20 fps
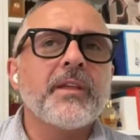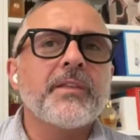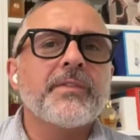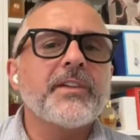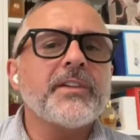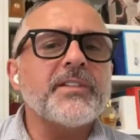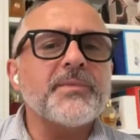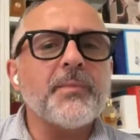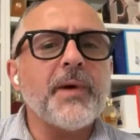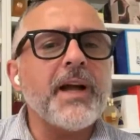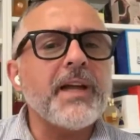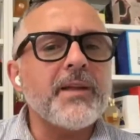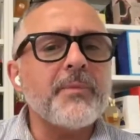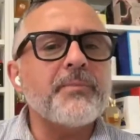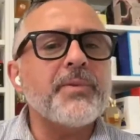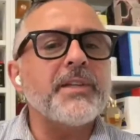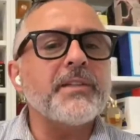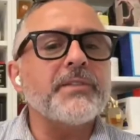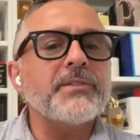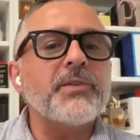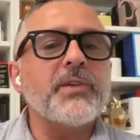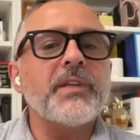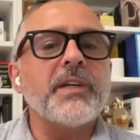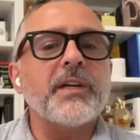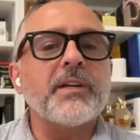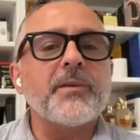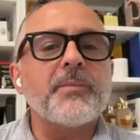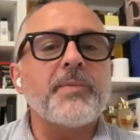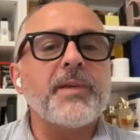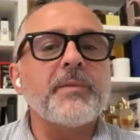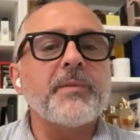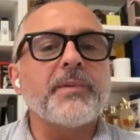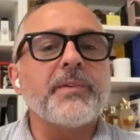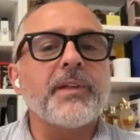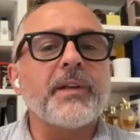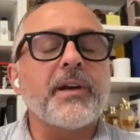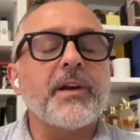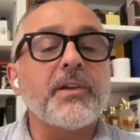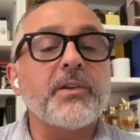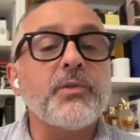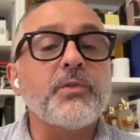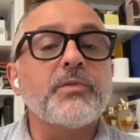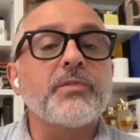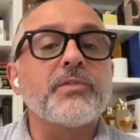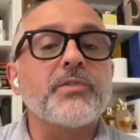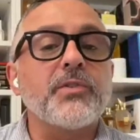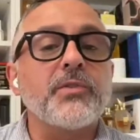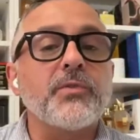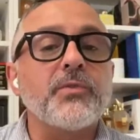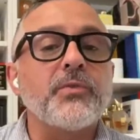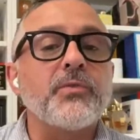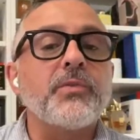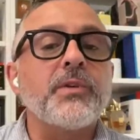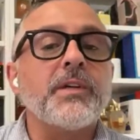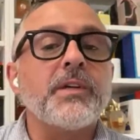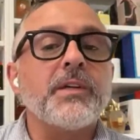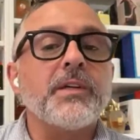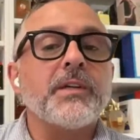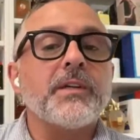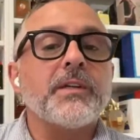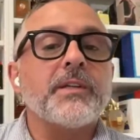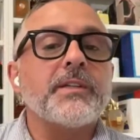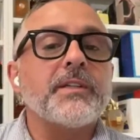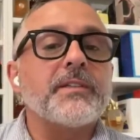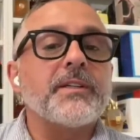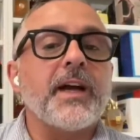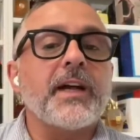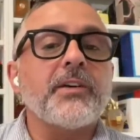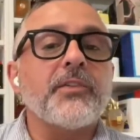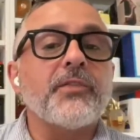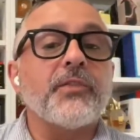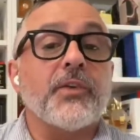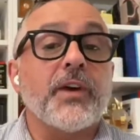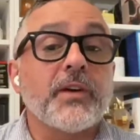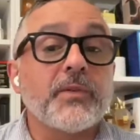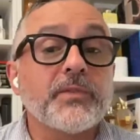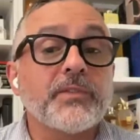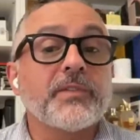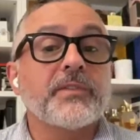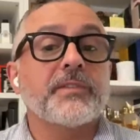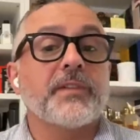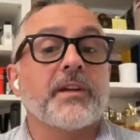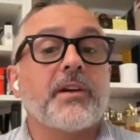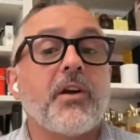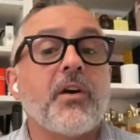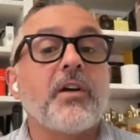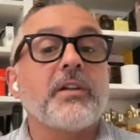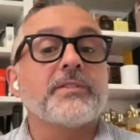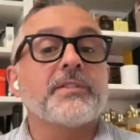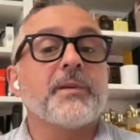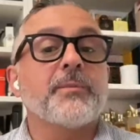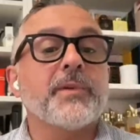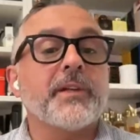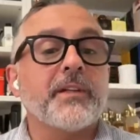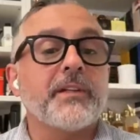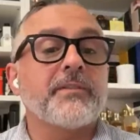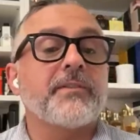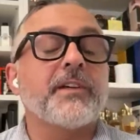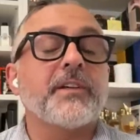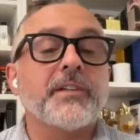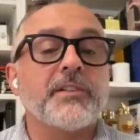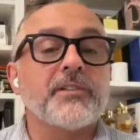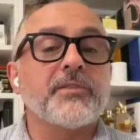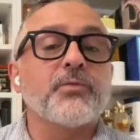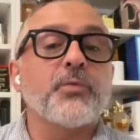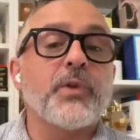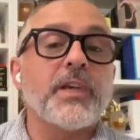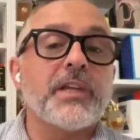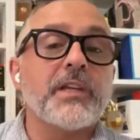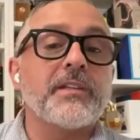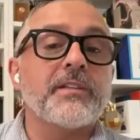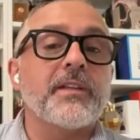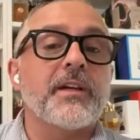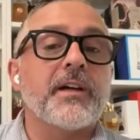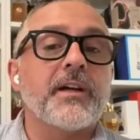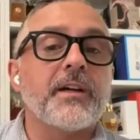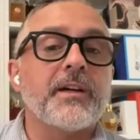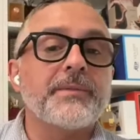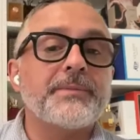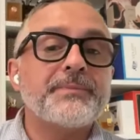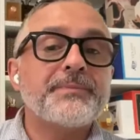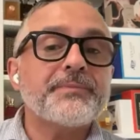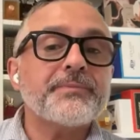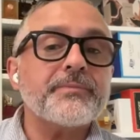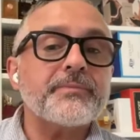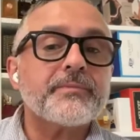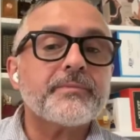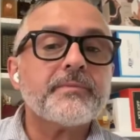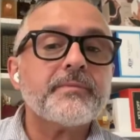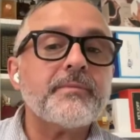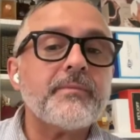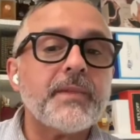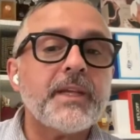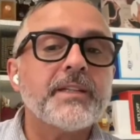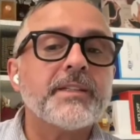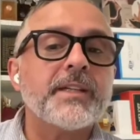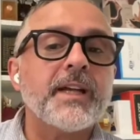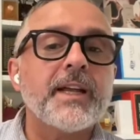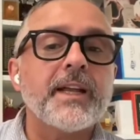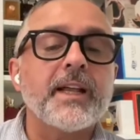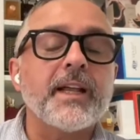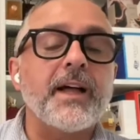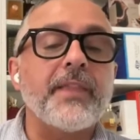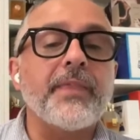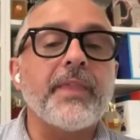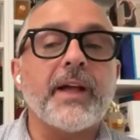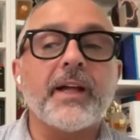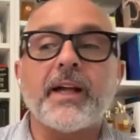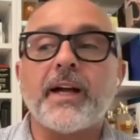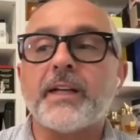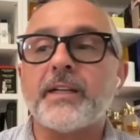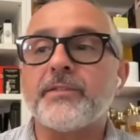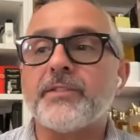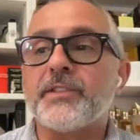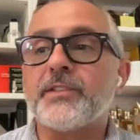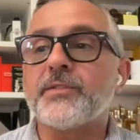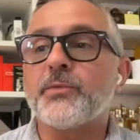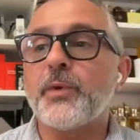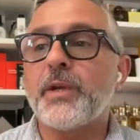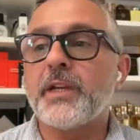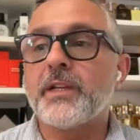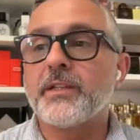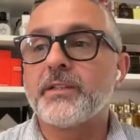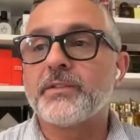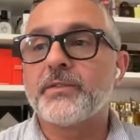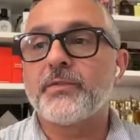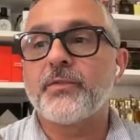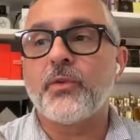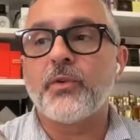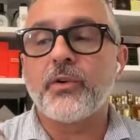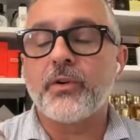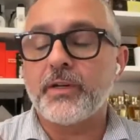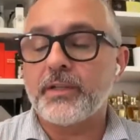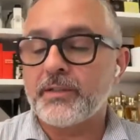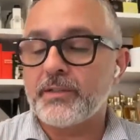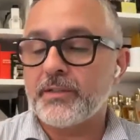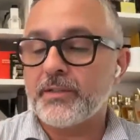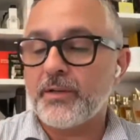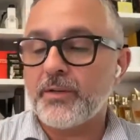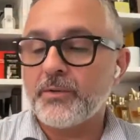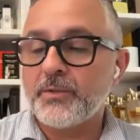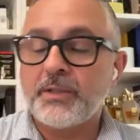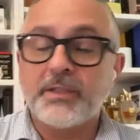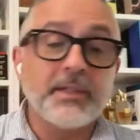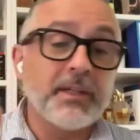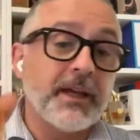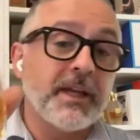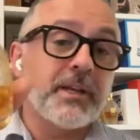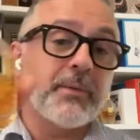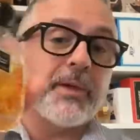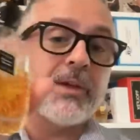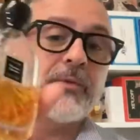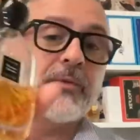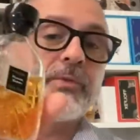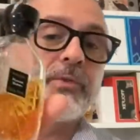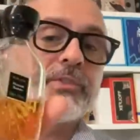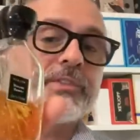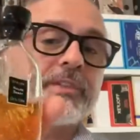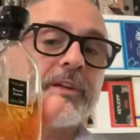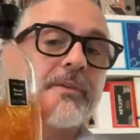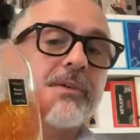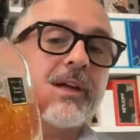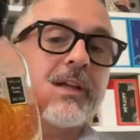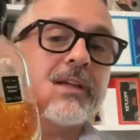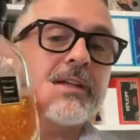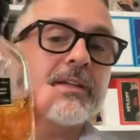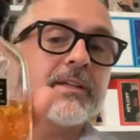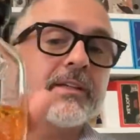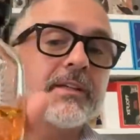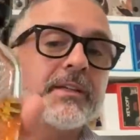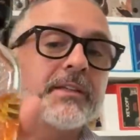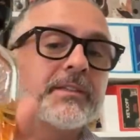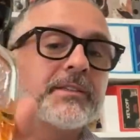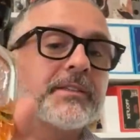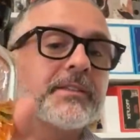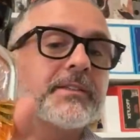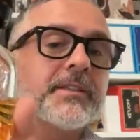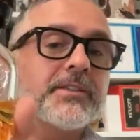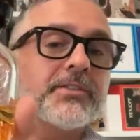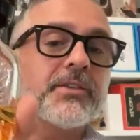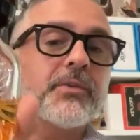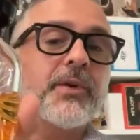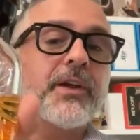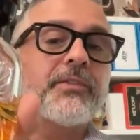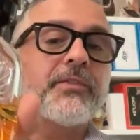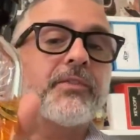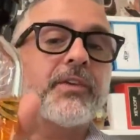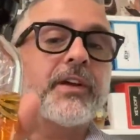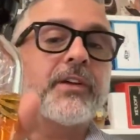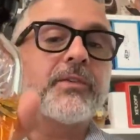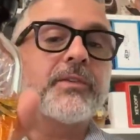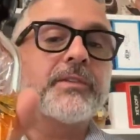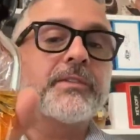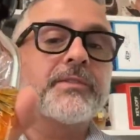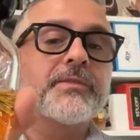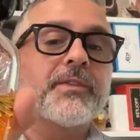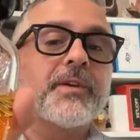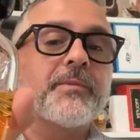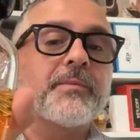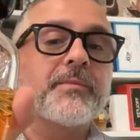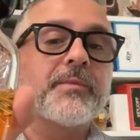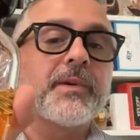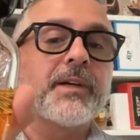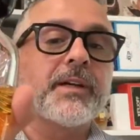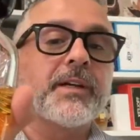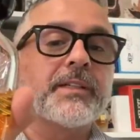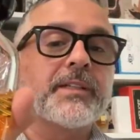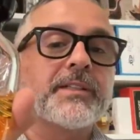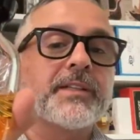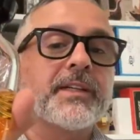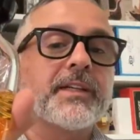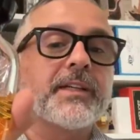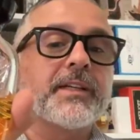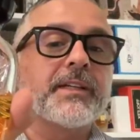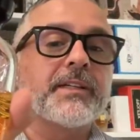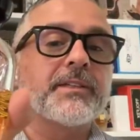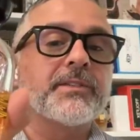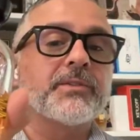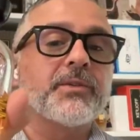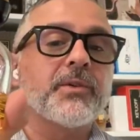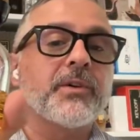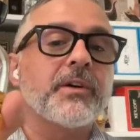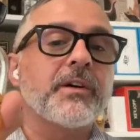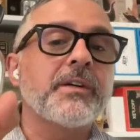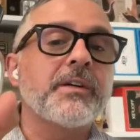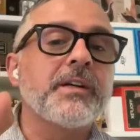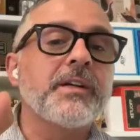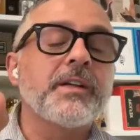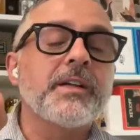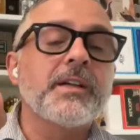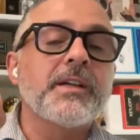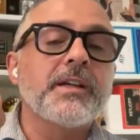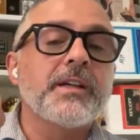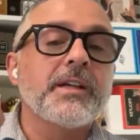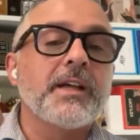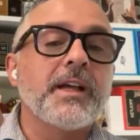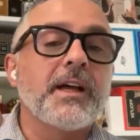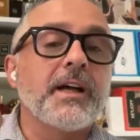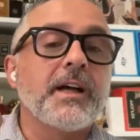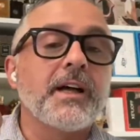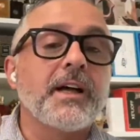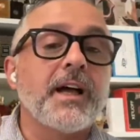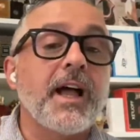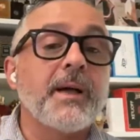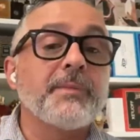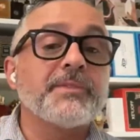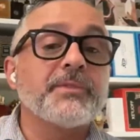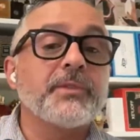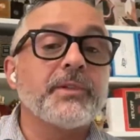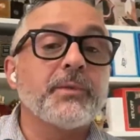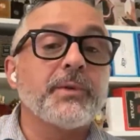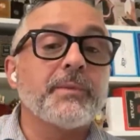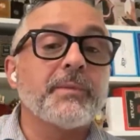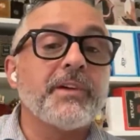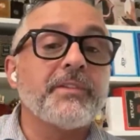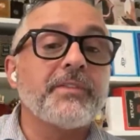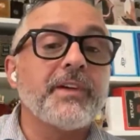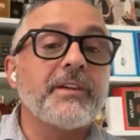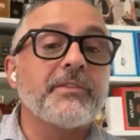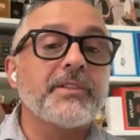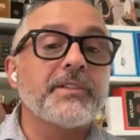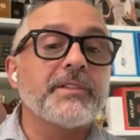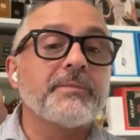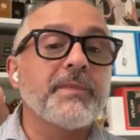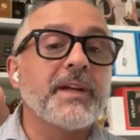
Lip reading: this might appeal to younger people that are used to designer fragrances that are all typically very sweet. It's kind of got that kind of a sweetness for it. So anyway, Rouge Saray, such a great fragrance from Atelier d'Azur. Absolutely one of my favorites.